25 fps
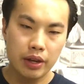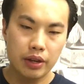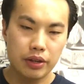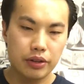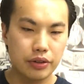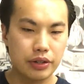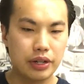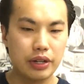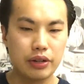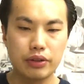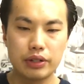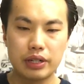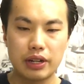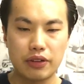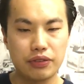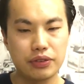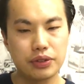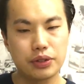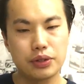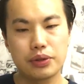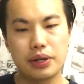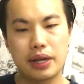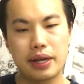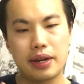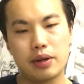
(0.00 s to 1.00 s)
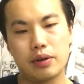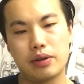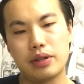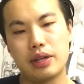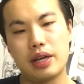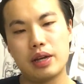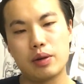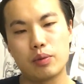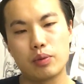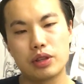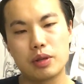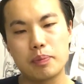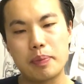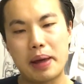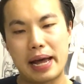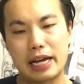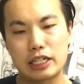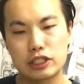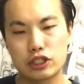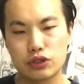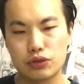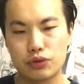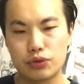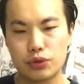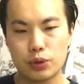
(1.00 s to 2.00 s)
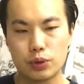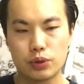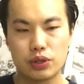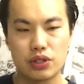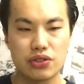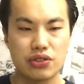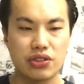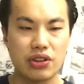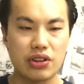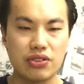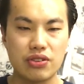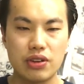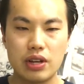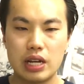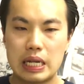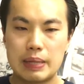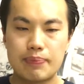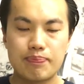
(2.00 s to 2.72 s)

You do definitely do get hit, hit with the passion fruit. There's a